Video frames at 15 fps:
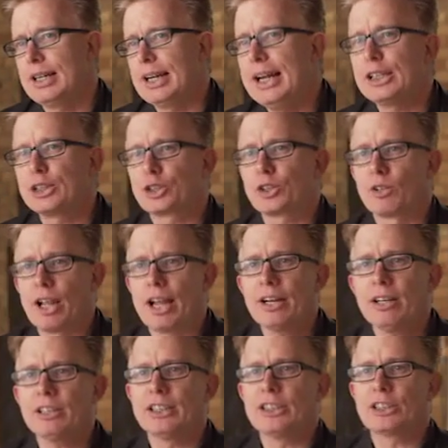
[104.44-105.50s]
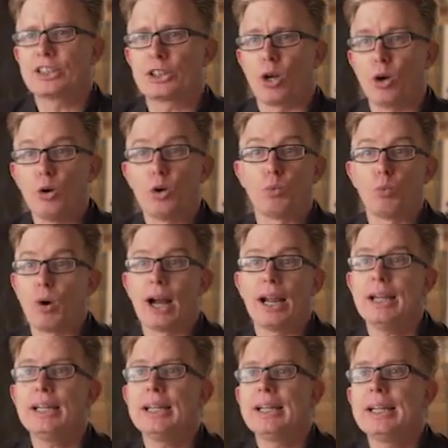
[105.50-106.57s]
Each letter in its own
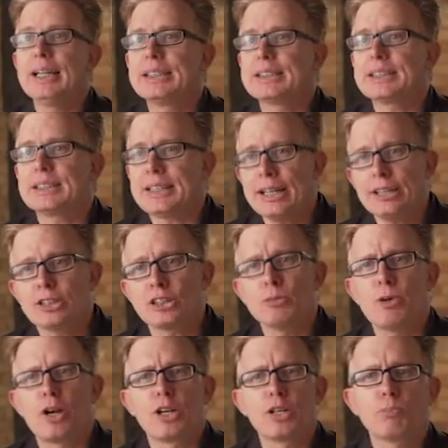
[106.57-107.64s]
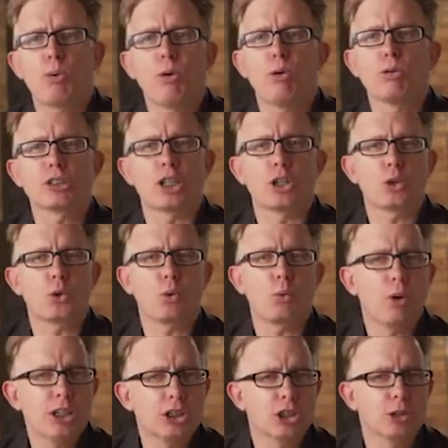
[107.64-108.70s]
way is a testimony to Paul's
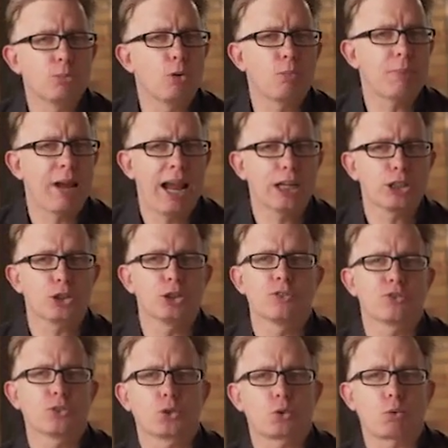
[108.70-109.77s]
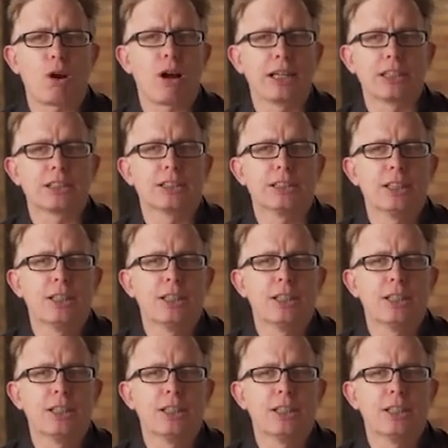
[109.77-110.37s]
unquenchable passion for Christ,